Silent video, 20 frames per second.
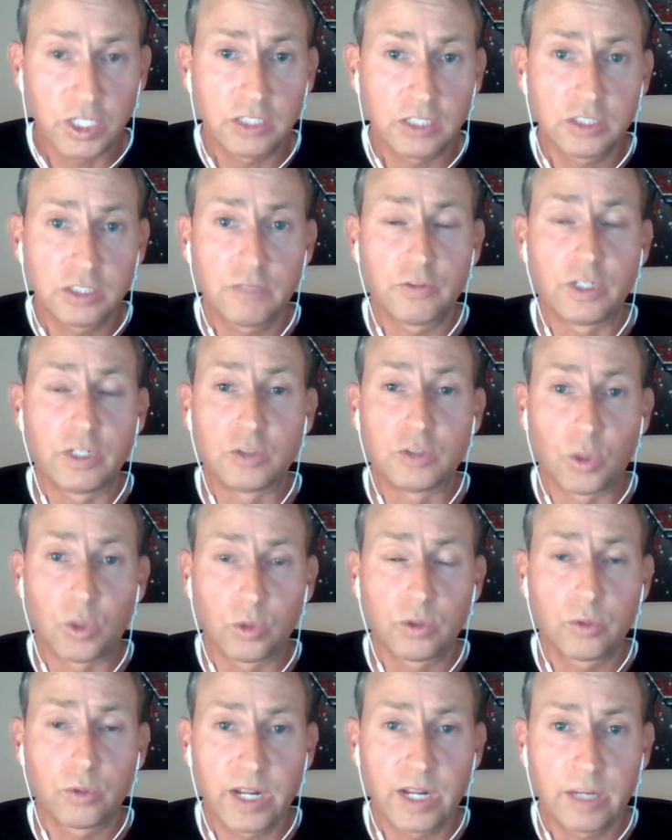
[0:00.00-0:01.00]
changer for the
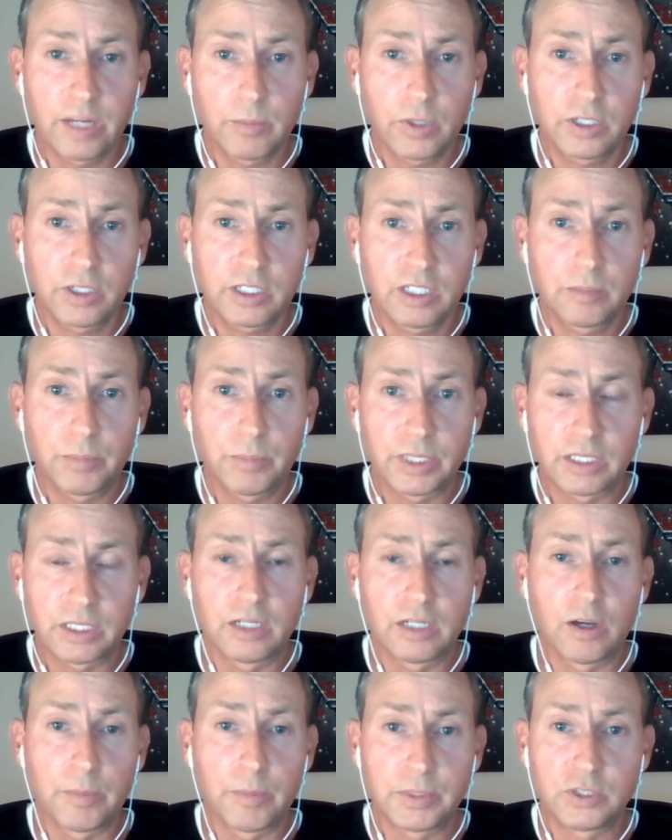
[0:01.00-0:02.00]
total RAN market, but
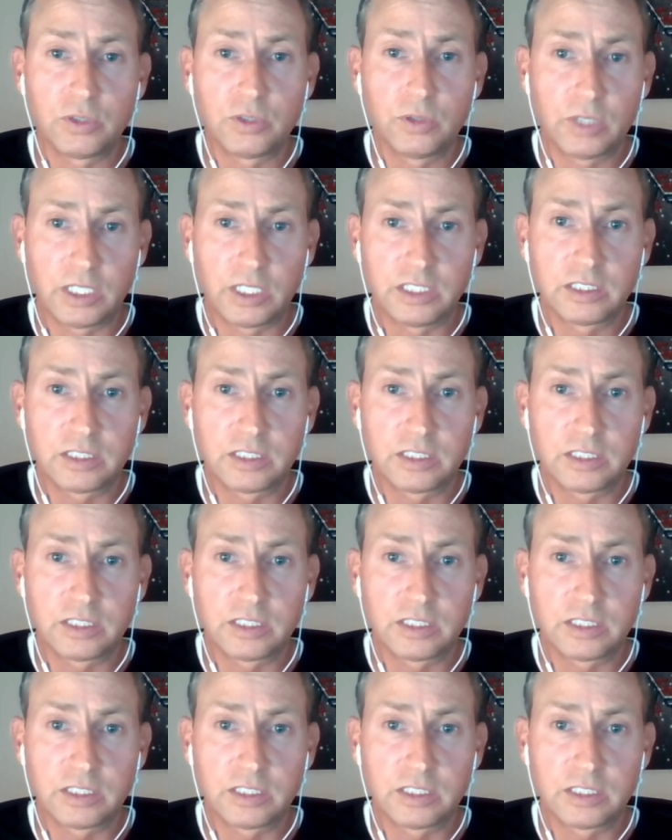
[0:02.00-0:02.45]
the opportunity